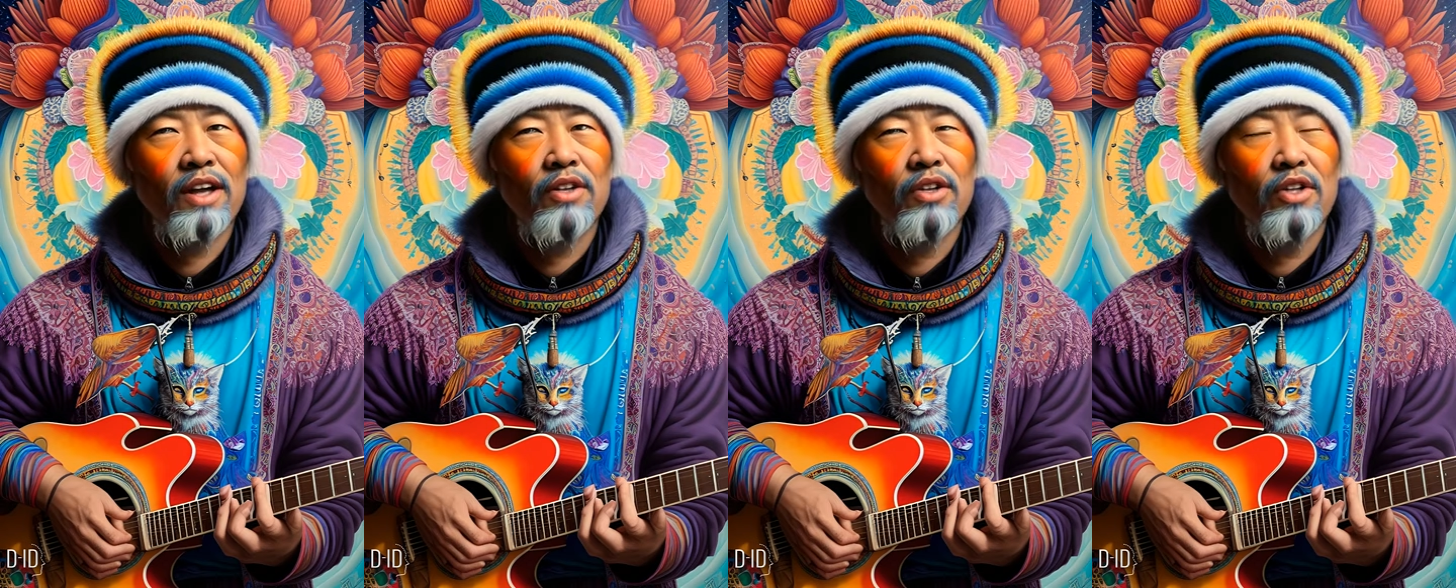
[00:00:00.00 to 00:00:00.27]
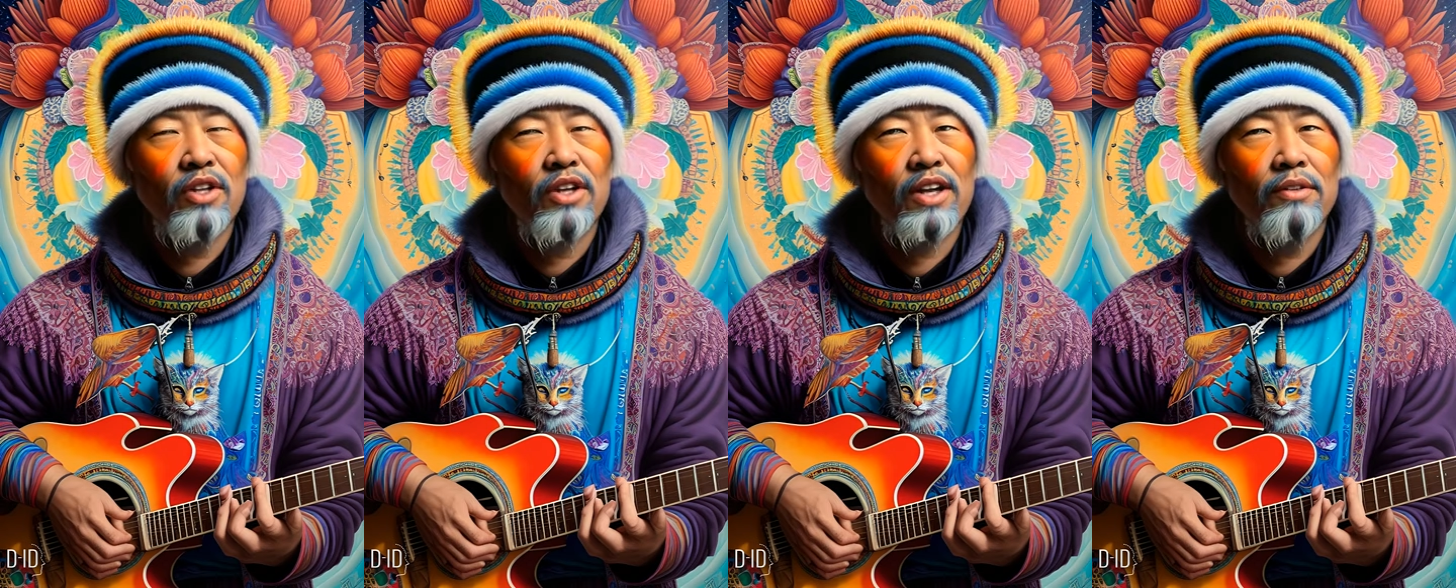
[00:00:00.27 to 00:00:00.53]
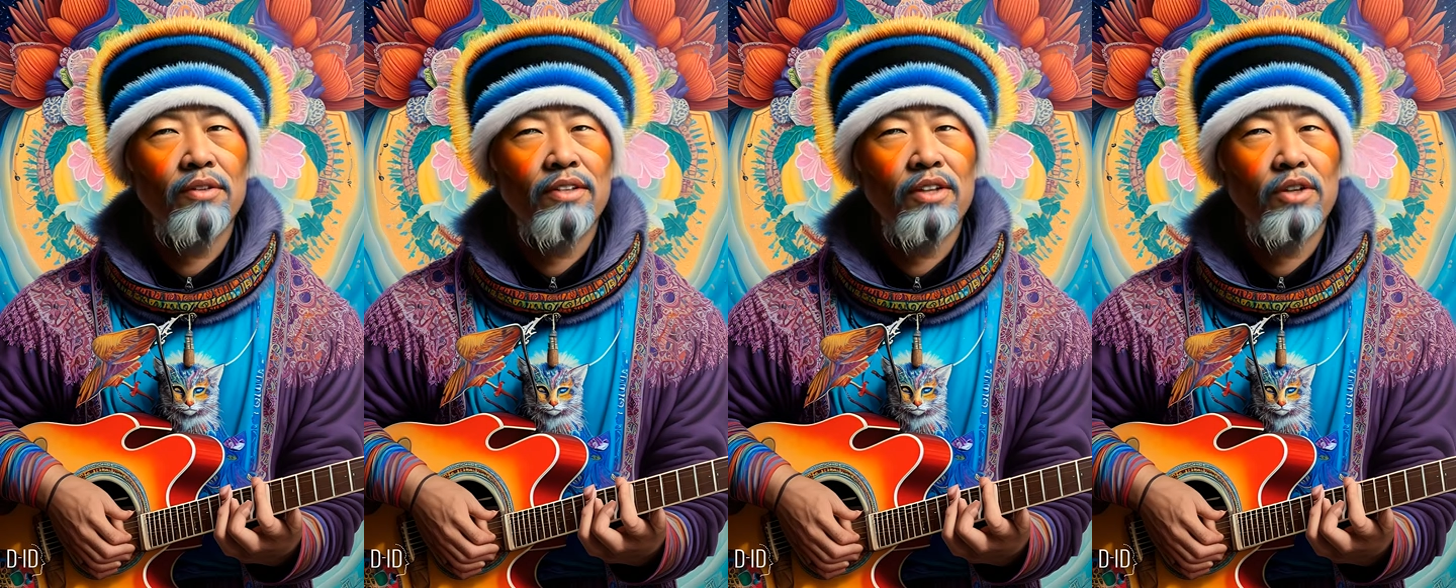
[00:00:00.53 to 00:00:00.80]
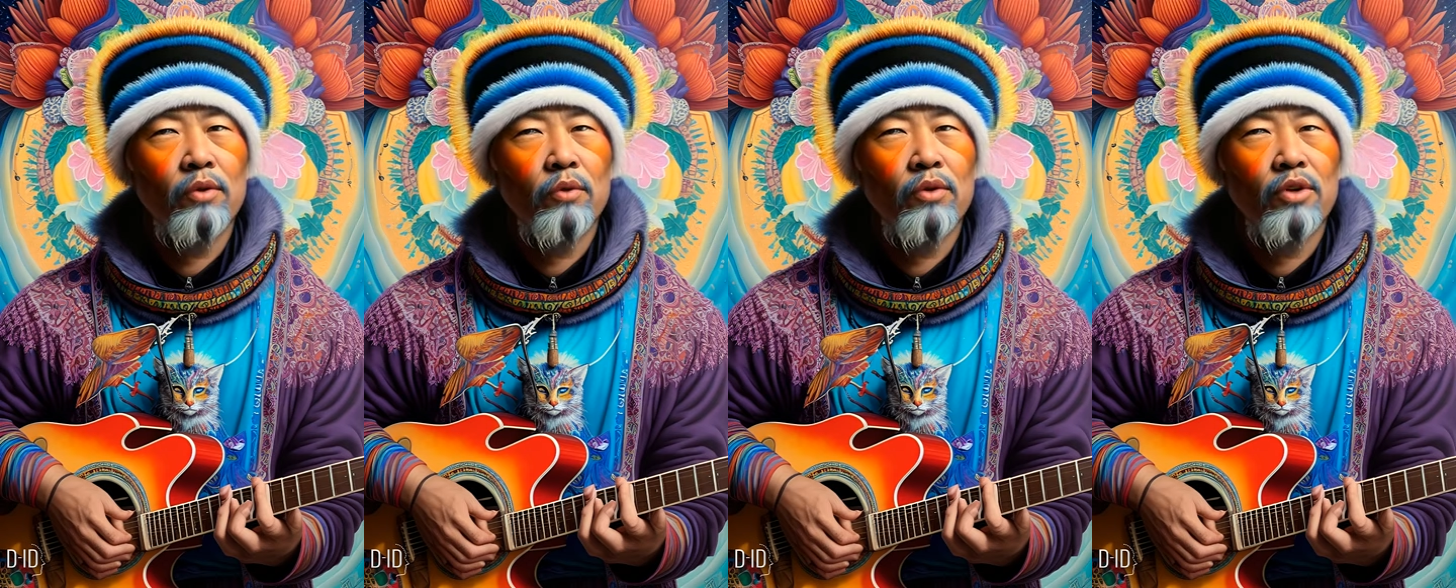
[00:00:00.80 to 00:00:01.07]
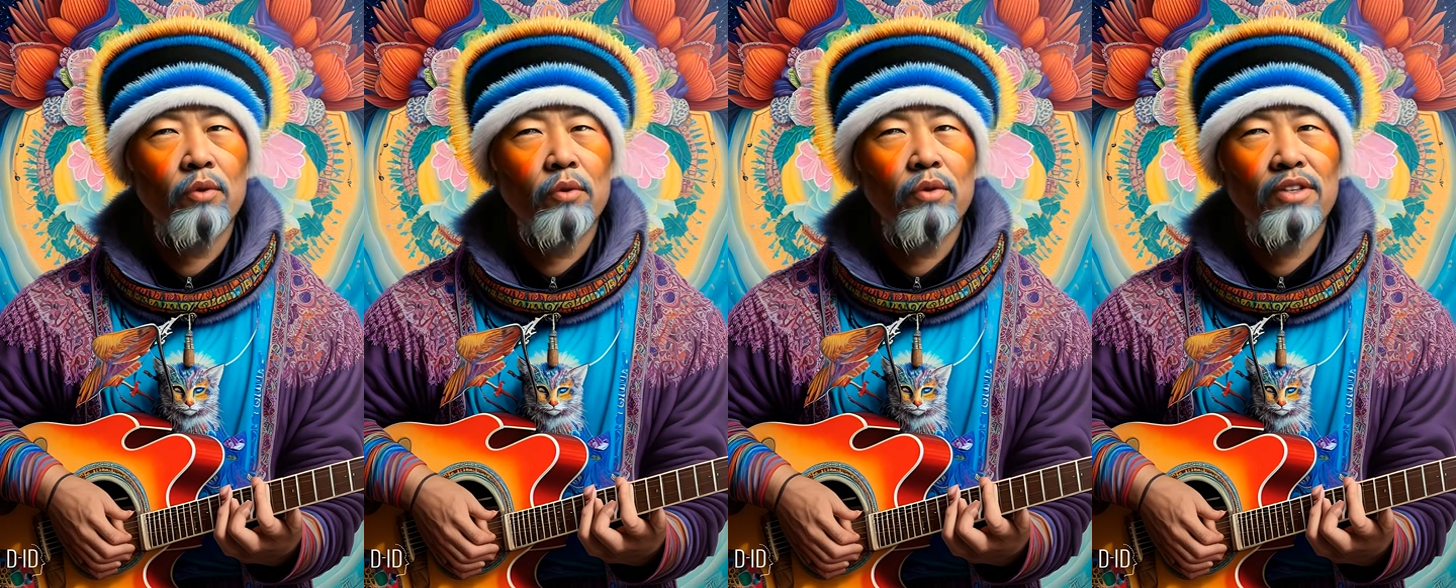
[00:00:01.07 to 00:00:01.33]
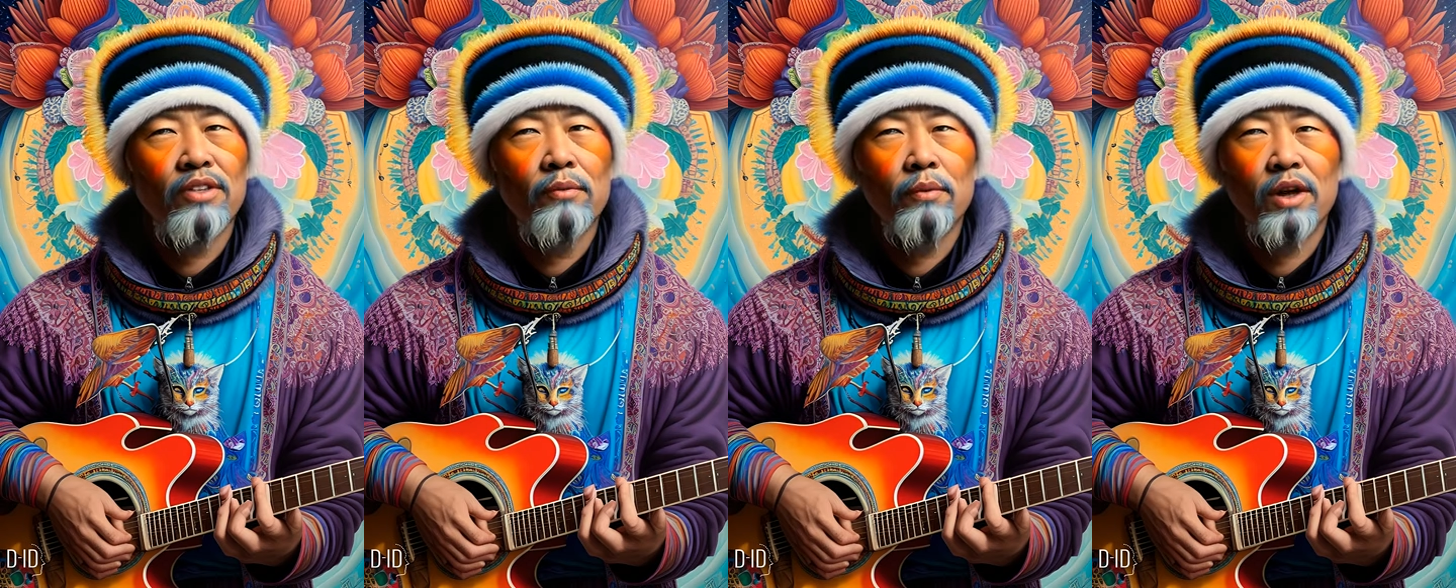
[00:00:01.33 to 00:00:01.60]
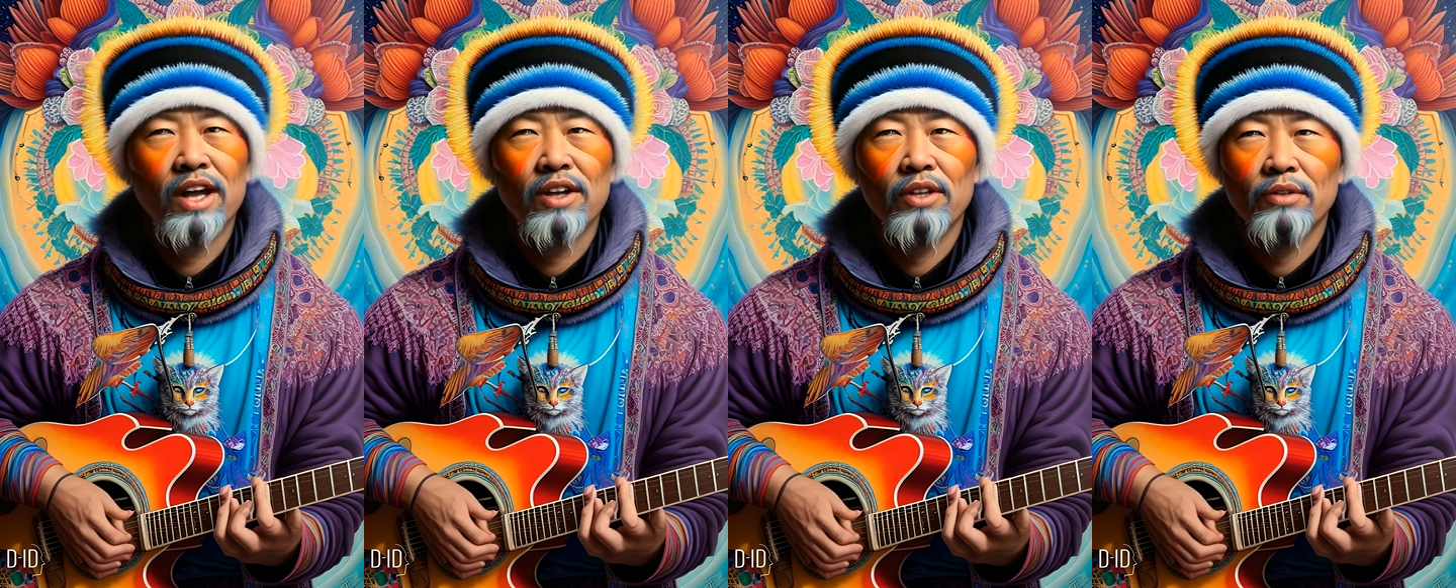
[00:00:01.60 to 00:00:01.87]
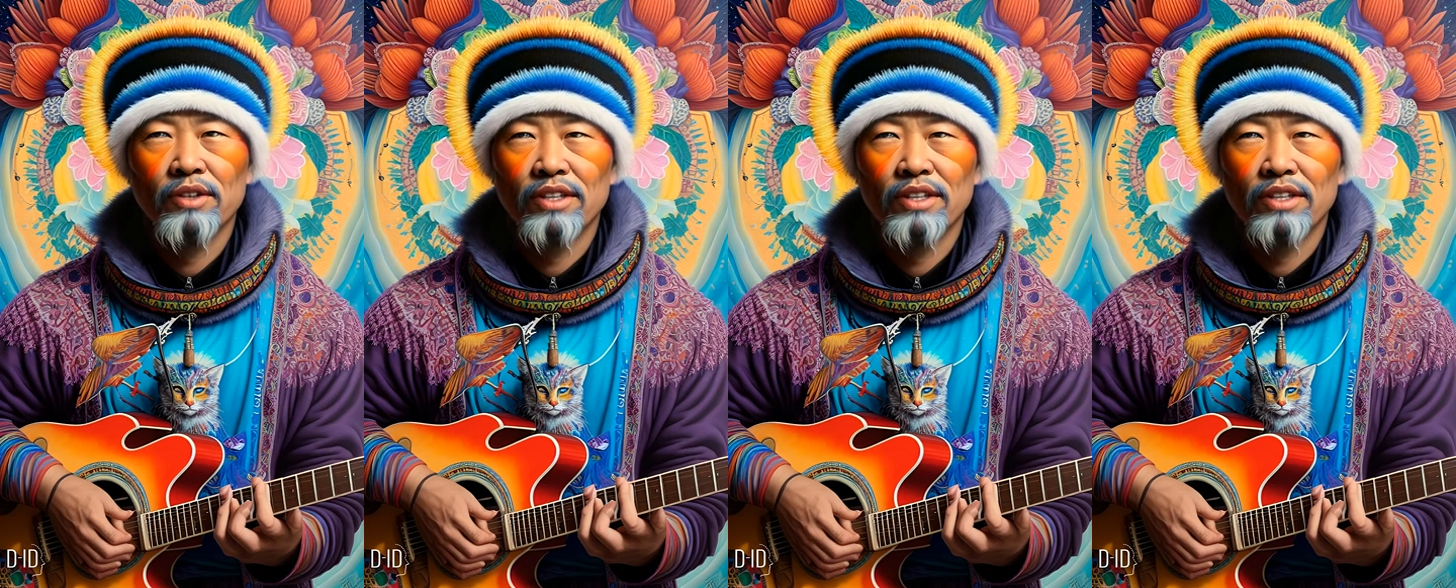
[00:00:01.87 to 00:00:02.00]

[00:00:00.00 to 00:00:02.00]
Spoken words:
and she continues to inspire